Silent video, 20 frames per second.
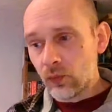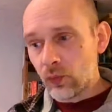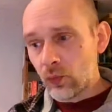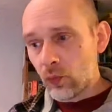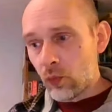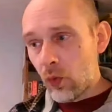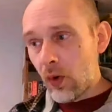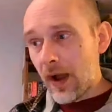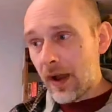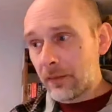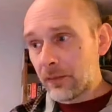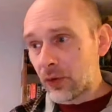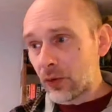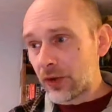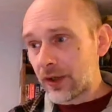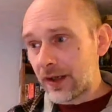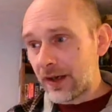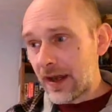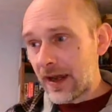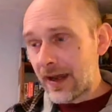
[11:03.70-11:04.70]
what I'm
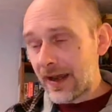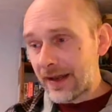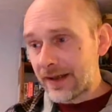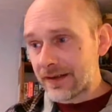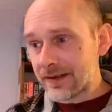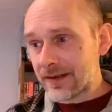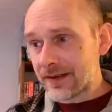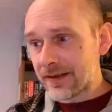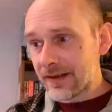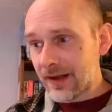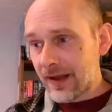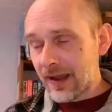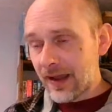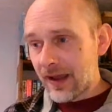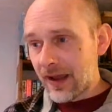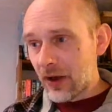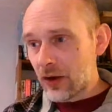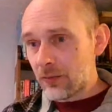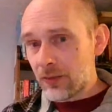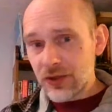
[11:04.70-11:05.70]
looking at is
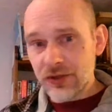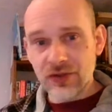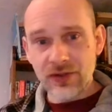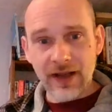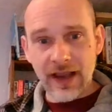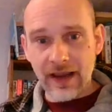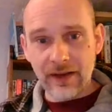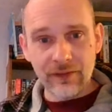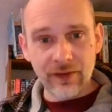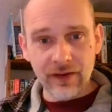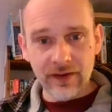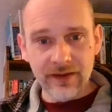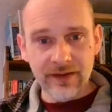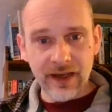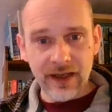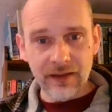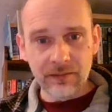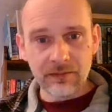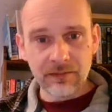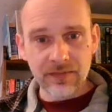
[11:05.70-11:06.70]
how much effort and
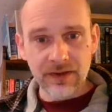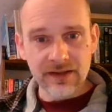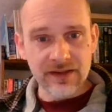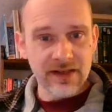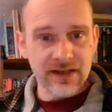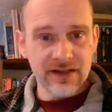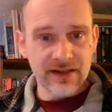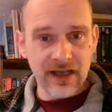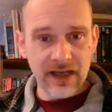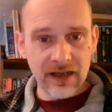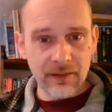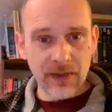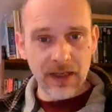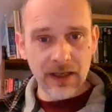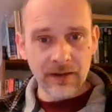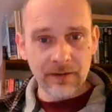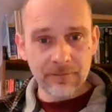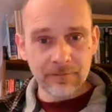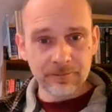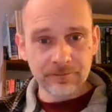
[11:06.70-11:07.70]
time does this take
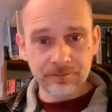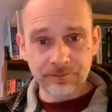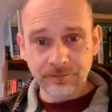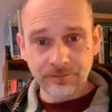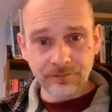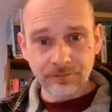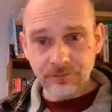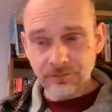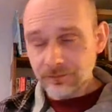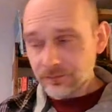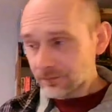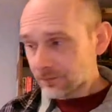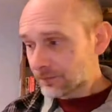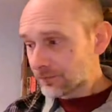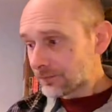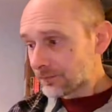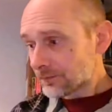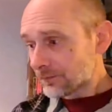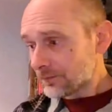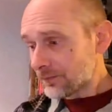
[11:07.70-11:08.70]
me?
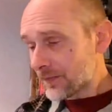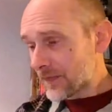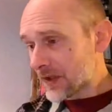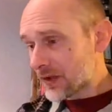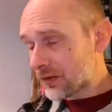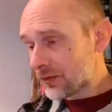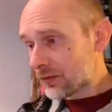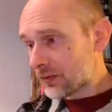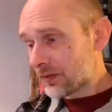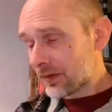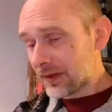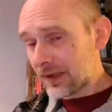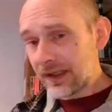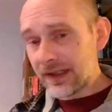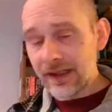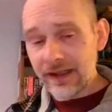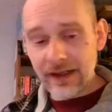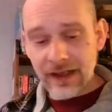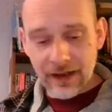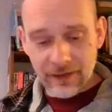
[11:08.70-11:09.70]
So
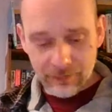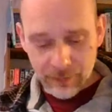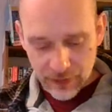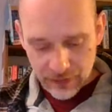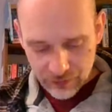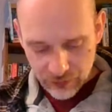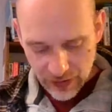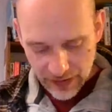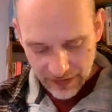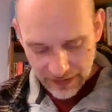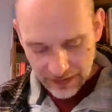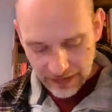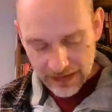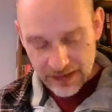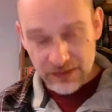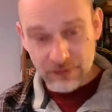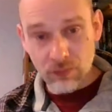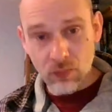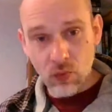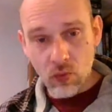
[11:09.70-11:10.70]
lately I've been trying to
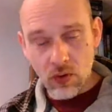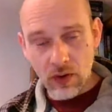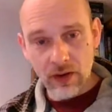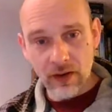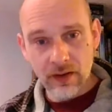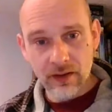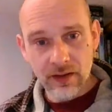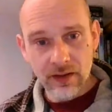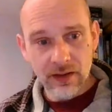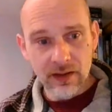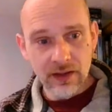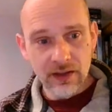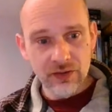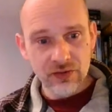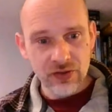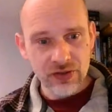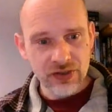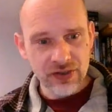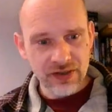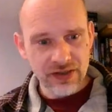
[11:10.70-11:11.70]
list more
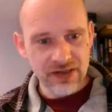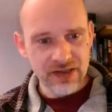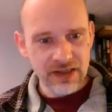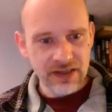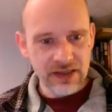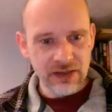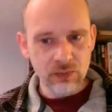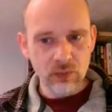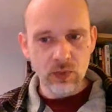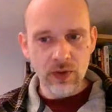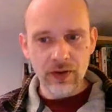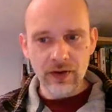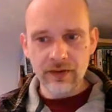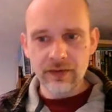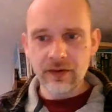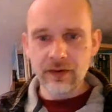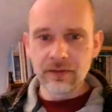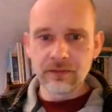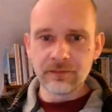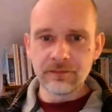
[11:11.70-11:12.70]
just to see where,
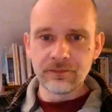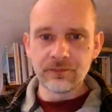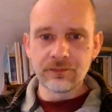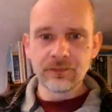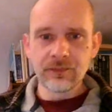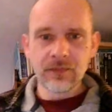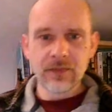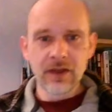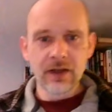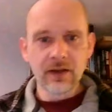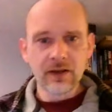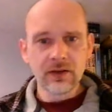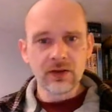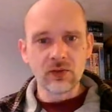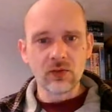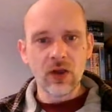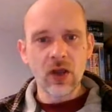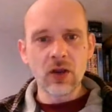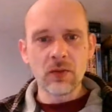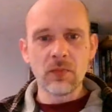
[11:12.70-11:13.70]
you
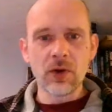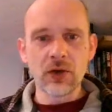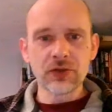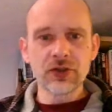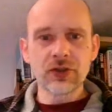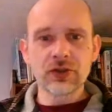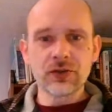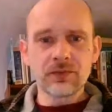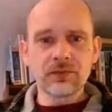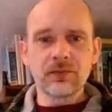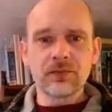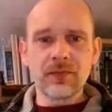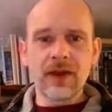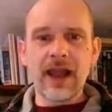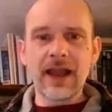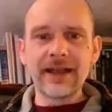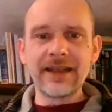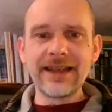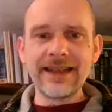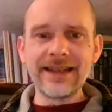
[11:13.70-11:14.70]
know, how much
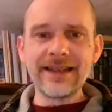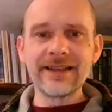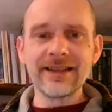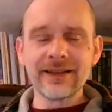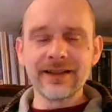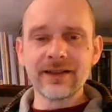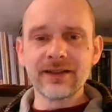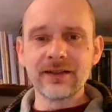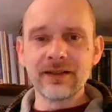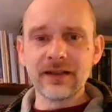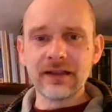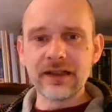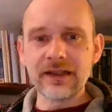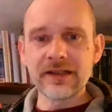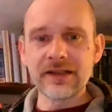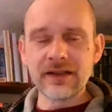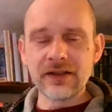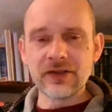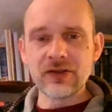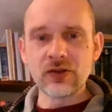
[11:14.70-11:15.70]
I need
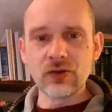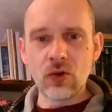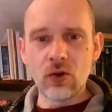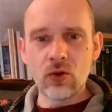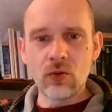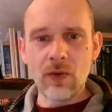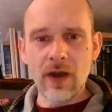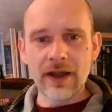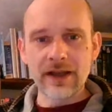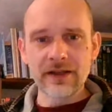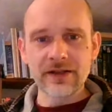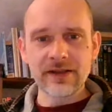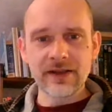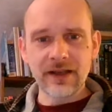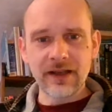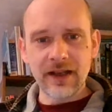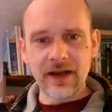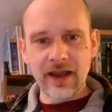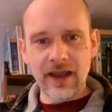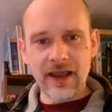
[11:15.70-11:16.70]
listed stock wise
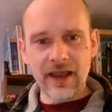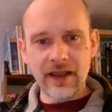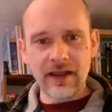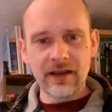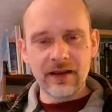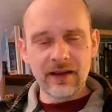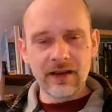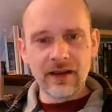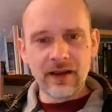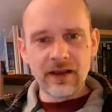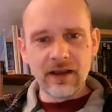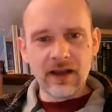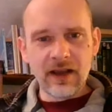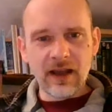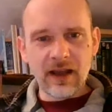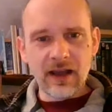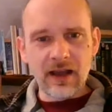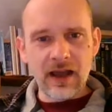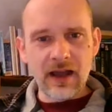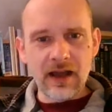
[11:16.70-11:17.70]
to kind of hit
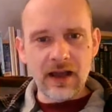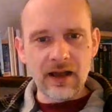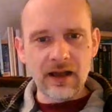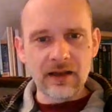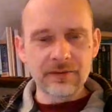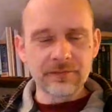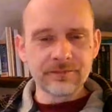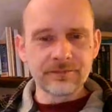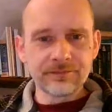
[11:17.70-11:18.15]
a